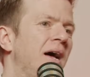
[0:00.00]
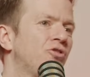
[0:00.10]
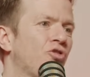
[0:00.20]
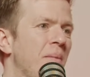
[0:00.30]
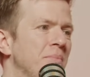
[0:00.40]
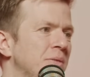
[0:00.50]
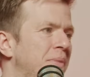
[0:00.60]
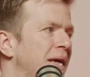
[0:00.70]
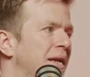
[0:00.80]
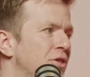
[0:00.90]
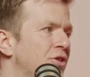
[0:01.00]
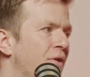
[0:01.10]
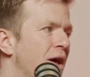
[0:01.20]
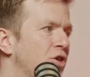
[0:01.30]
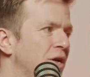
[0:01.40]
Trump to be an
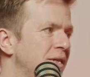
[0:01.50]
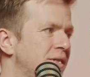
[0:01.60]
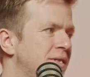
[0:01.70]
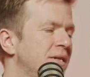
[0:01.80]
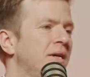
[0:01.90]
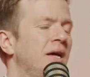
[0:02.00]
insurrectionist